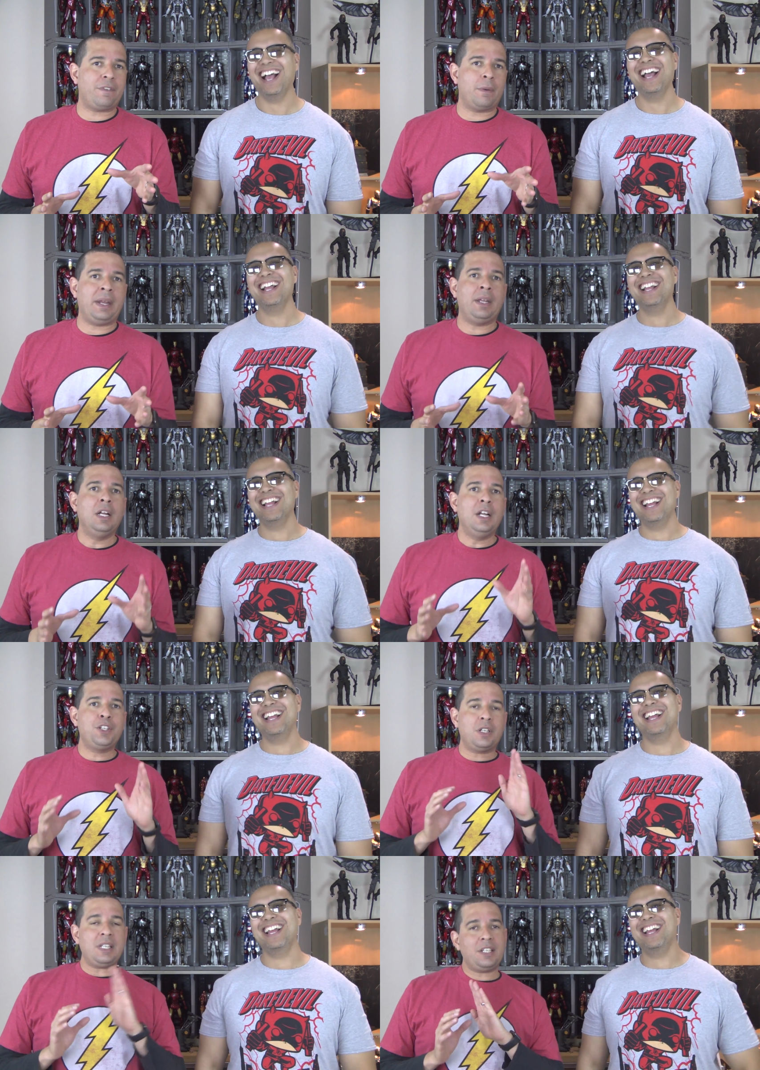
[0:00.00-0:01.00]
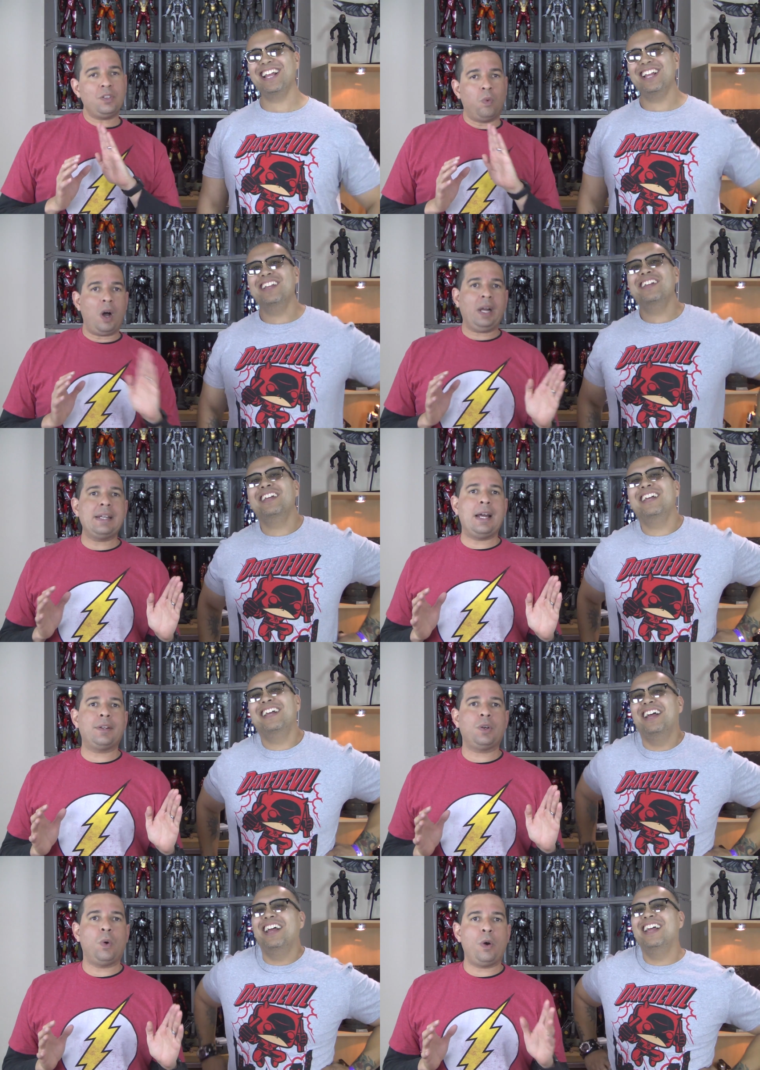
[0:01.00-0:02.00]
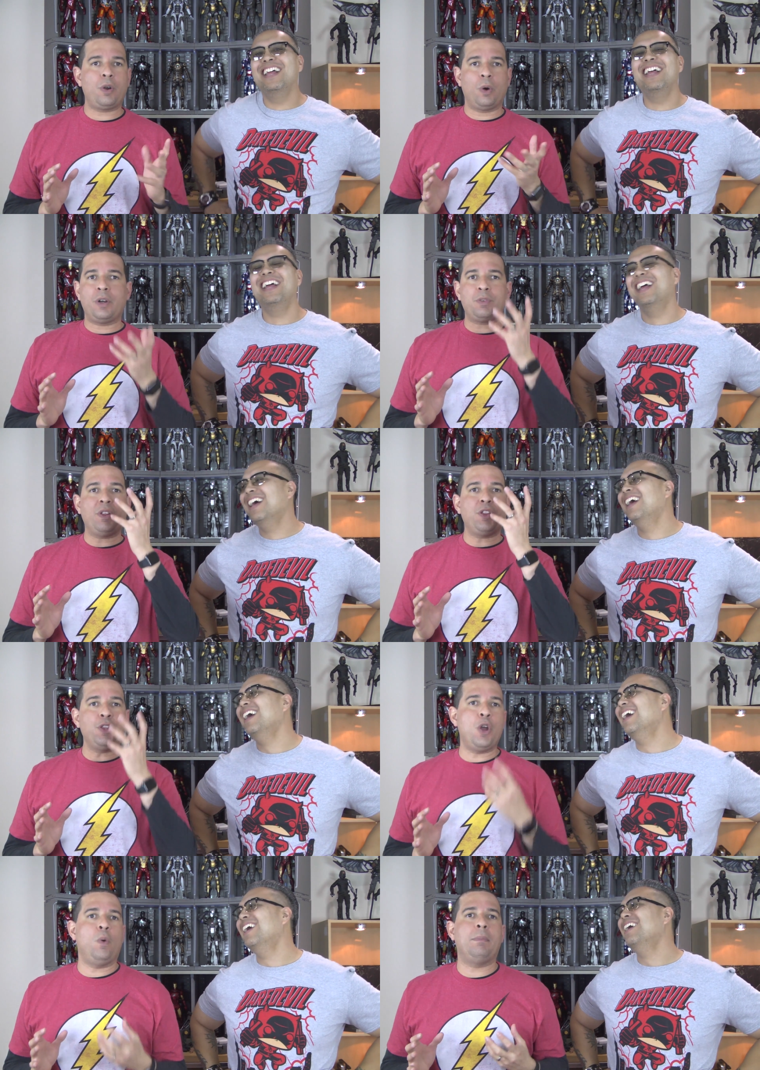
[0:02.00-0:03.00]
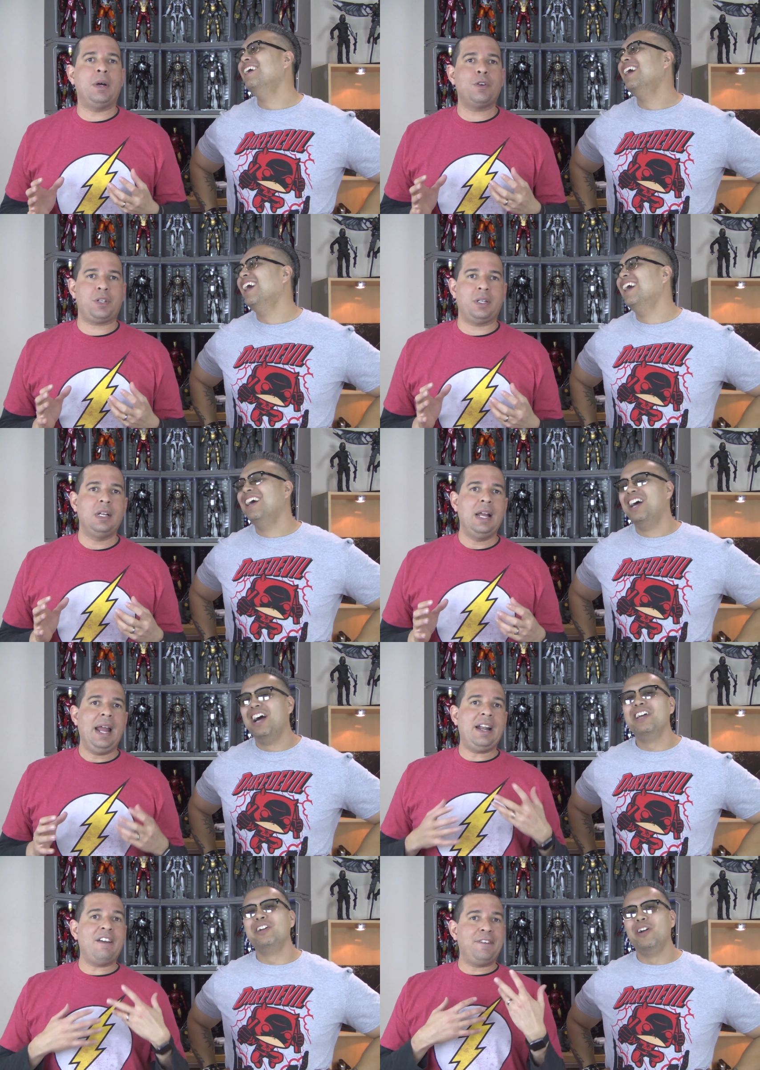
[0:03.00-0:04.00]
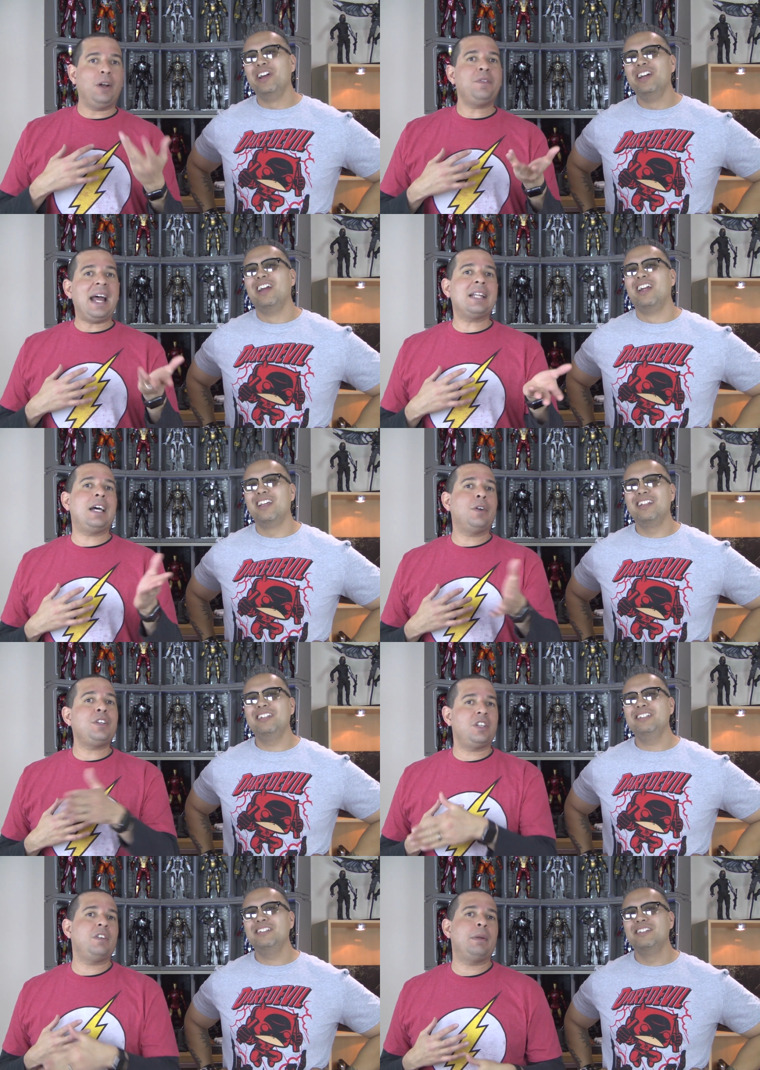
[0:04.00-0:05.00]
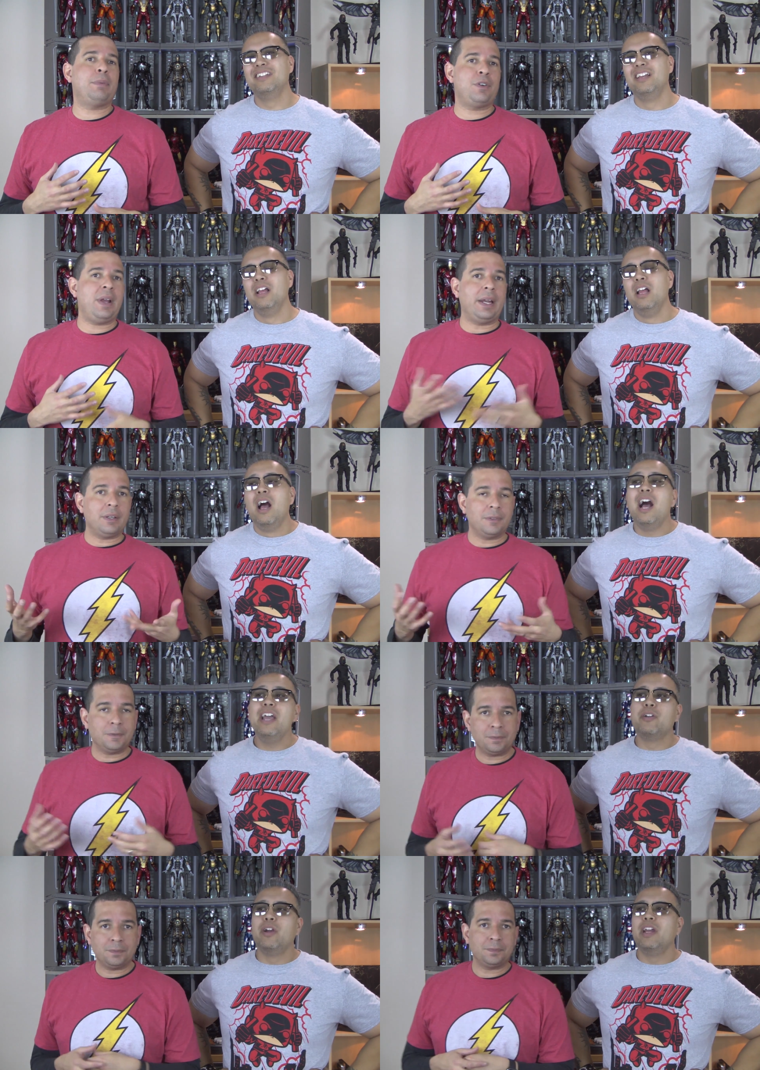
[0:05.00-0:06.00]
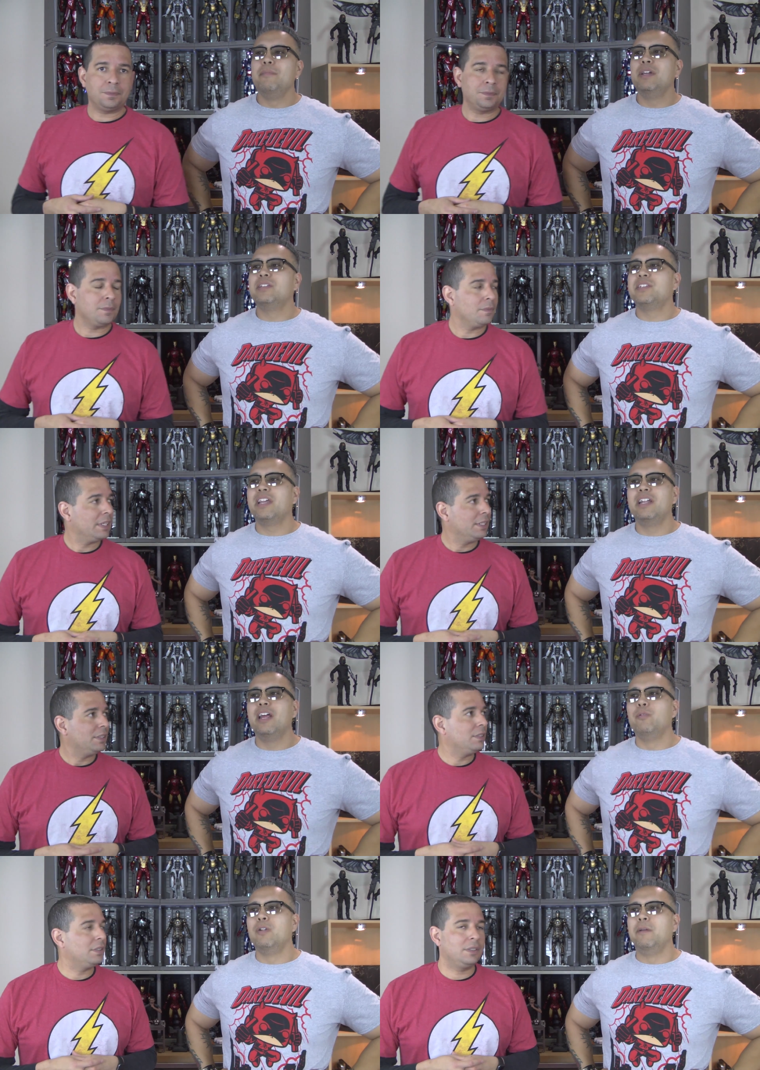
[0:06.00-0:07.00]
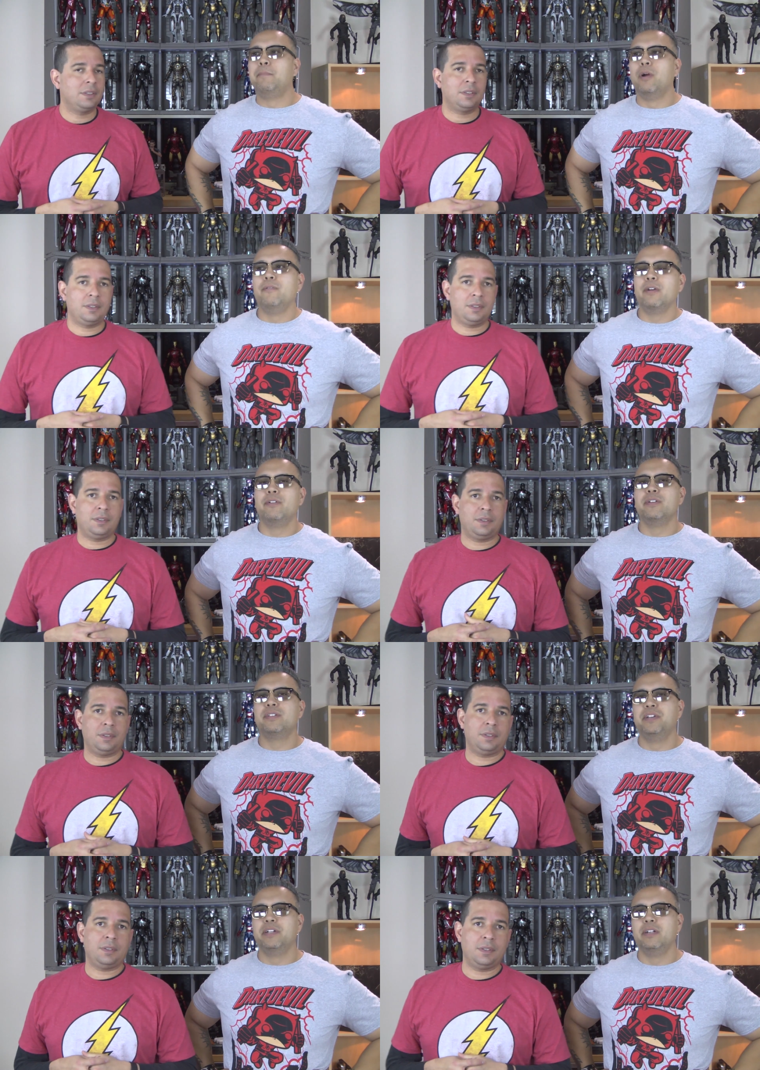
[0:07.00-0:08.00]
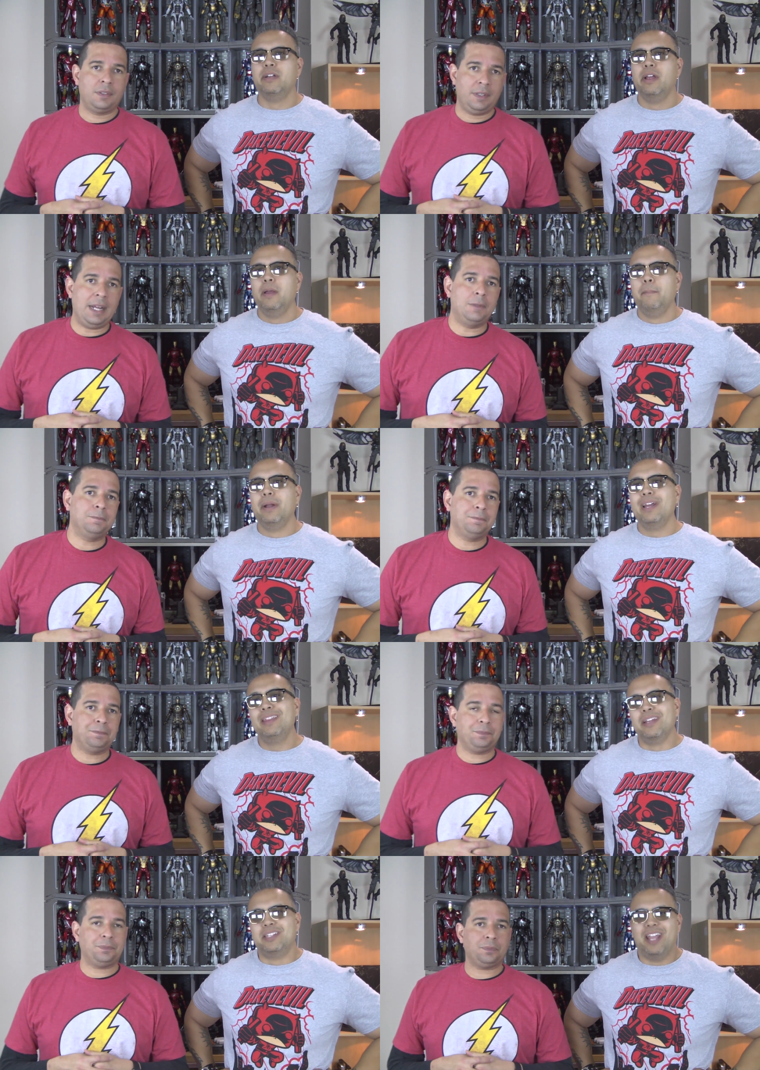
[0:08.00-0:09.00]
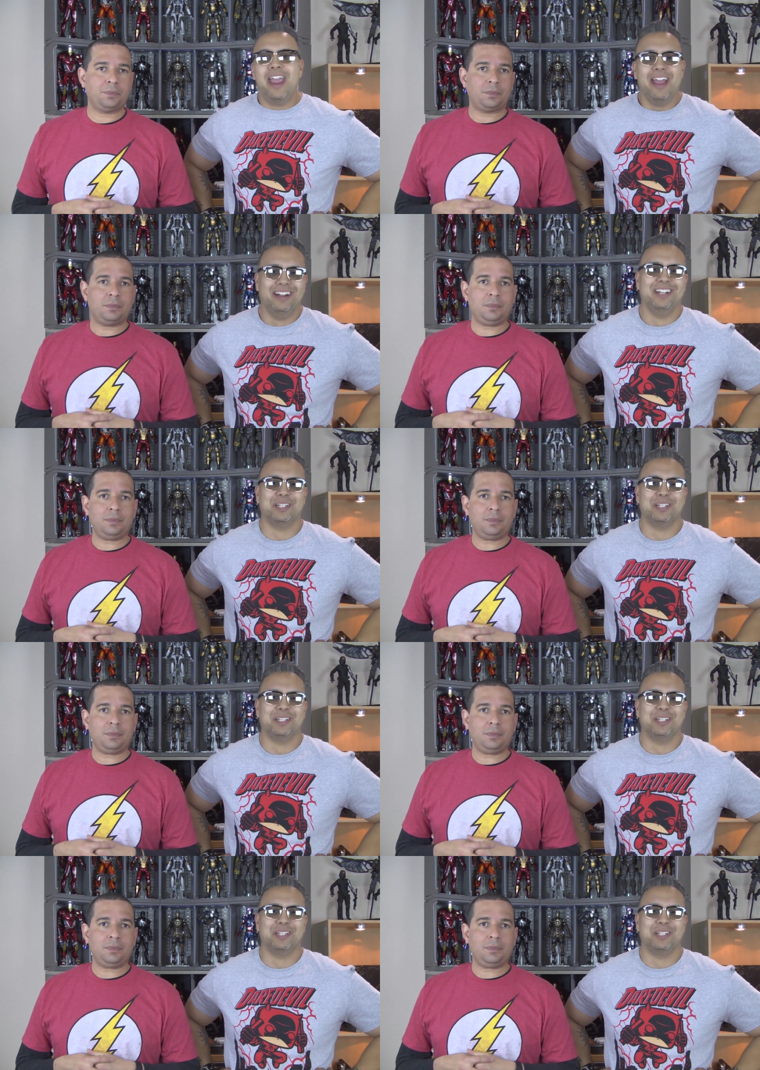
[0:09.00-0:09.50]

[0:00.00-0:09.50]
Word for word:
Speaker 1: for me, just as he's walking down the corridors with no emotion. And I, I felt that's how he should have been portrayed. I
Speaker 2: agree. I mean, a second head would have been perfect for this figure. Yeah. But I think a stand